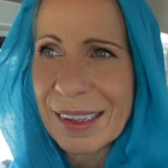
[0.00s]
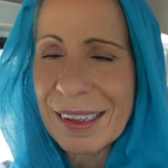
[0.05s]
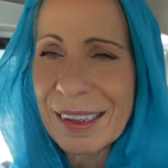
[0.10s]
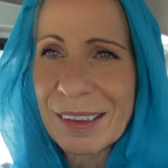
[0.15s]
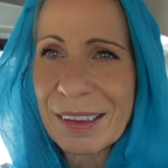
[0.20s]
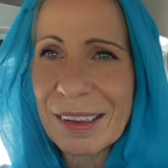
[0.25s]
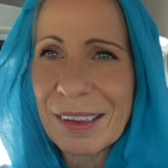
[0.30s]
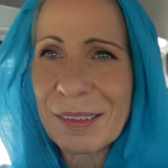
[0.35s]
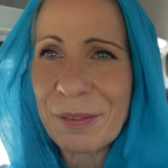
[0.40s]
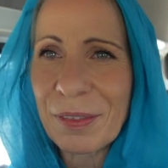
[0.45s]

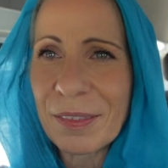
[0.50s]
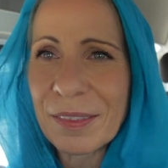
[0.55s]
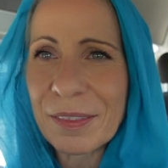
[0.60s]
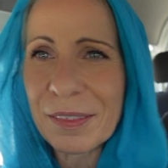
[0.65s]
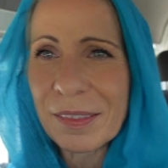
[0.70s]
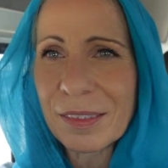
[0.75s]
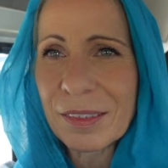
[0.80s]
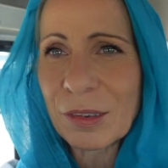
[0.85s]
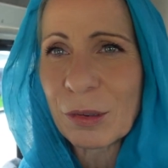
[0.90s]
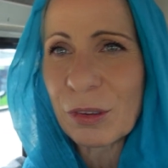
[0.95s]
he
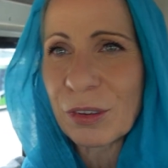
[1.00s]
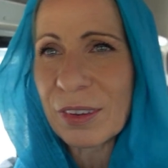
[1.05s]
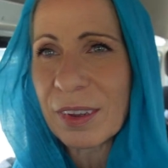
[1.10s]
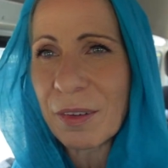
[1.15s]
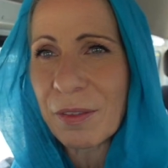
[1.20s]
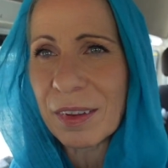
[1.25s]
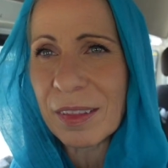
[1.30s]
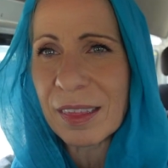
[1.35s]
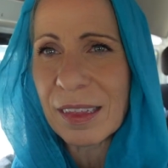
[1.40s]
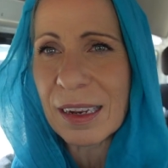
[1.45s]
sorts
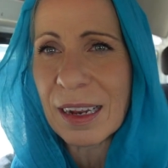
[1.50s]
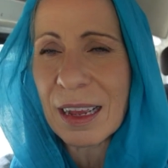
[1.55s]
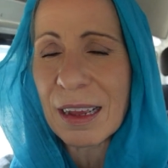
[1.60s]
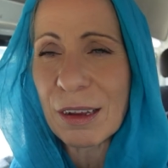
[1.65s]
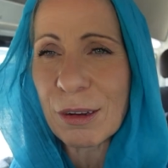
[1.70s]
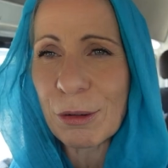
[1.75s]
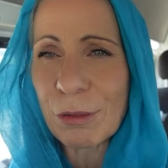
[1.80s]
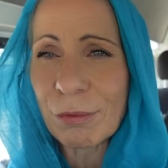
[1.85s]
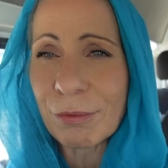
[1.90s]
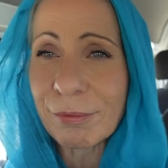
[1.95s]
everything
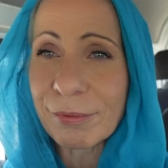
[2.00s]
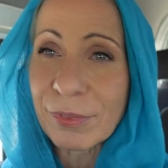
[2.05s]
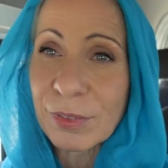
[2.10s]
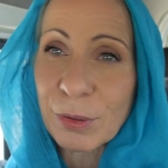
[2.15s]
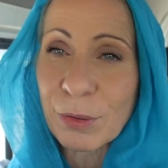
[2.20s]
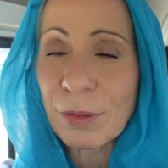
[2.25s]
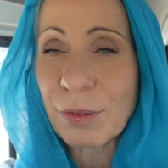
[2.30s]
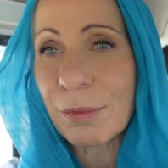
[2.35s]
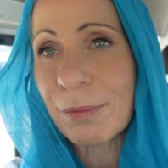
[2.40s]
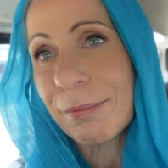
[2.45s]
out.
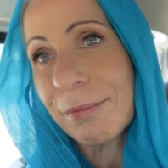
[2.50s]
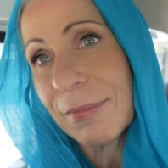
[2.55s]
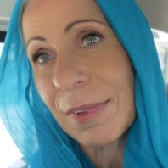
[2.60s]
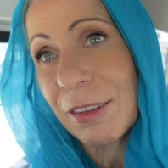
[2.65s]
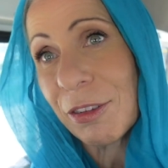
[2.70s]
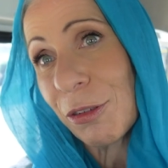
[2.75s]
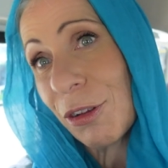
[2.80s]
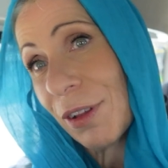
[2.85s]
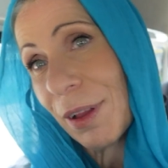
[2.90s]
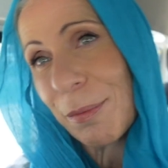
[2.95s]
So
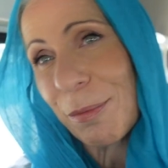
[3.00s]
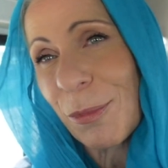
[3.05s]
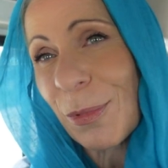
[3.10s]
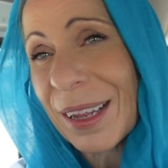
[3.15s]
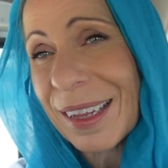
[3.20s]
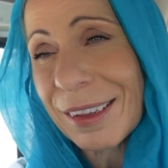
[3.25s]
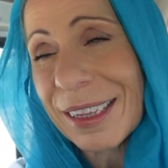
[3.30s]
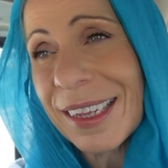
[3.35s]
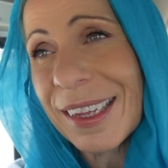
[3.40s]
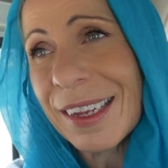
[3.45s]
that's all, I'm
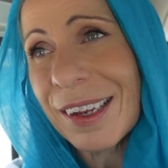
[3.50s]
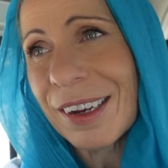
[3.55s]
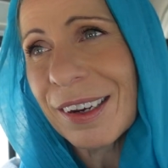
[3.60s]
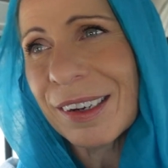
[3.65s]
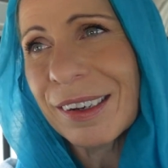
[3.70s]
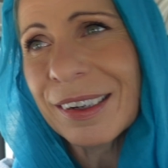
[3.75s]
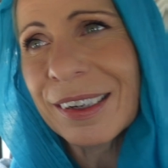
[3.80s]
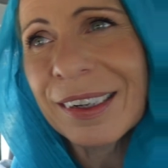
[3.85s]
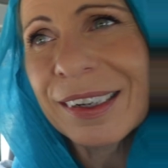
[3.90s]
waiting here.